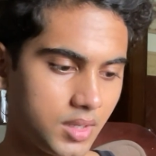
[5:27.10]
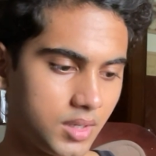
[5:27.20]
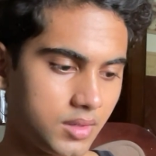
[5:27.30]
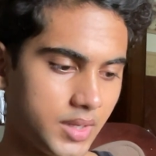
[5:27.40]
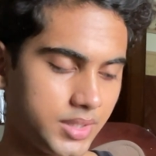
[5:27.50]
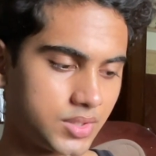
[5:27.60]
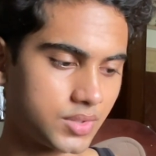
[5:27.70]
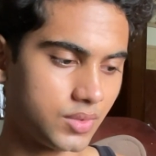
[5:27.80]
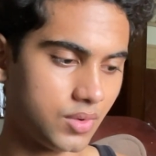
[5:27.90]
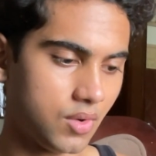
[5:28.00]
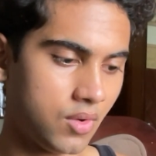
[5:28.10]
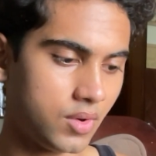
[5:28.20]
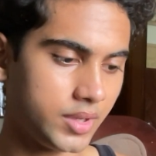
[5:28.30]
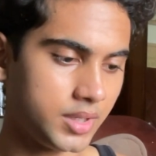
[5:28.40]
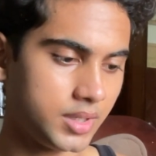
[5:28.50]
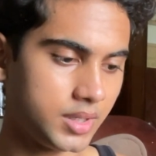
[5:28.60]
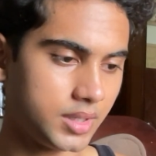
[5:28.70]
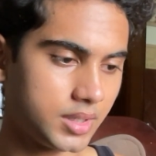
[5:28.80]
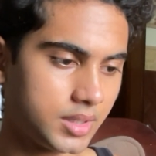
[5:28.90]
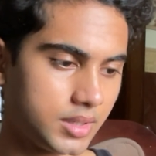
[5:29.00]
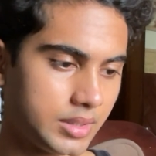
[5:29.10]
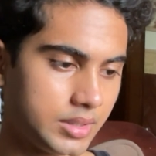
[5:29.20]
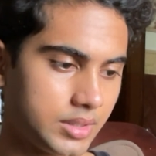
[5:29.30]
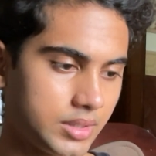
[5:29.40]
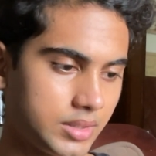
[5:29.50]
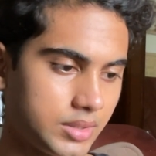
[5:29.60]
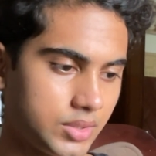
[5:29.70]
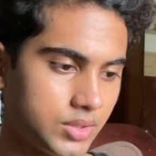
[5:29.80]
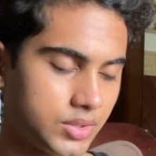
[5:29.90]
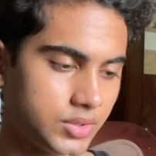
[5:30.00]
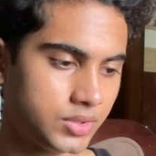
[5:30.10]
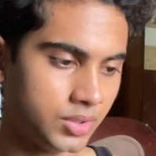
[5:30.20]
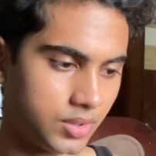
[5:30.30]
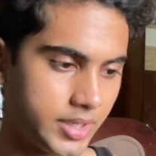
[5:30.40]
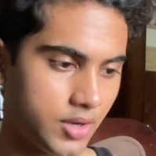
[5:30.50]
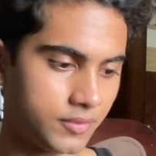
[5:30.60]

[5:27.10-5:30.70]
Right, so on 3rd